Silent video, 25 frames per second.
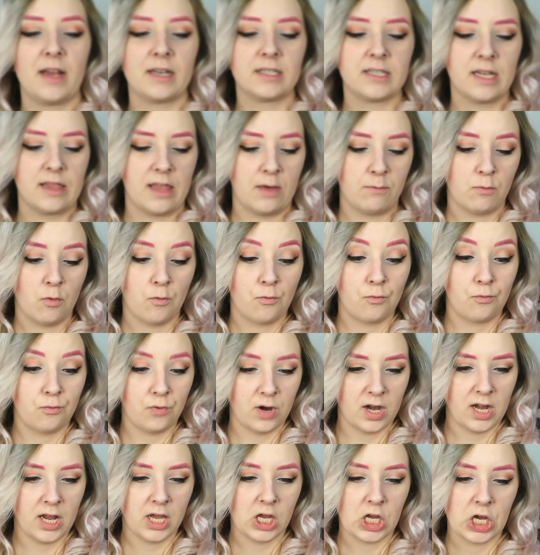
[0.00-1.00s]
event and they were
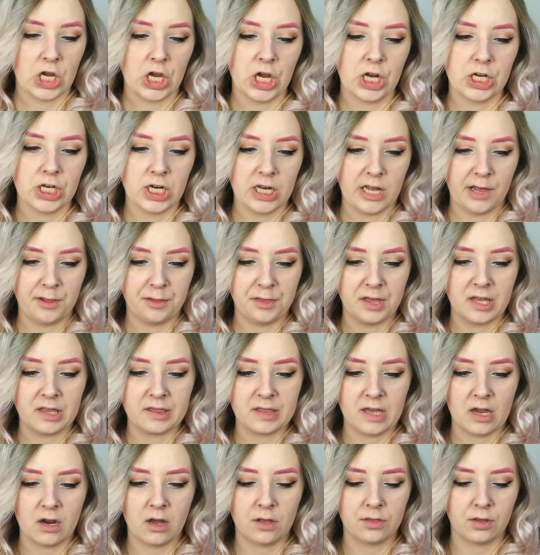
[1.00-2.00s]
really good, and I
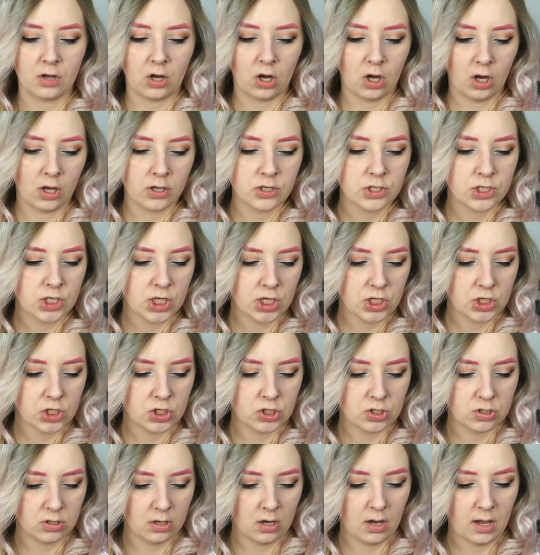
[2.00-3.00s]
think they are the
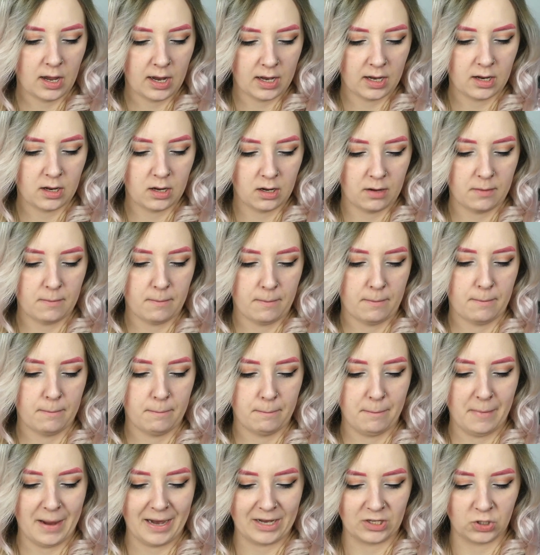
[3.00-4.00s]
closest to like
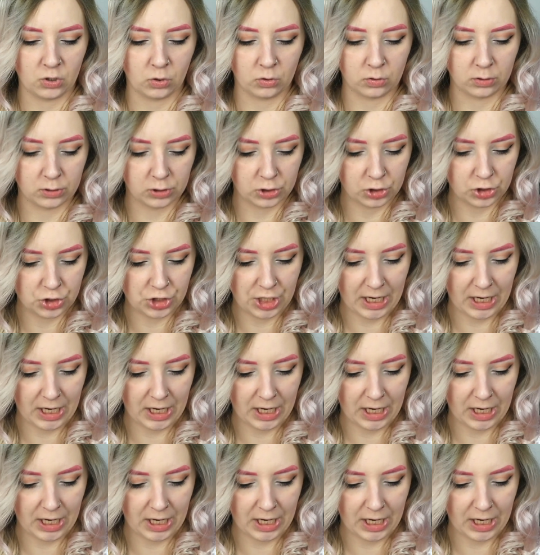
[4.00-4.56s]
McDonald's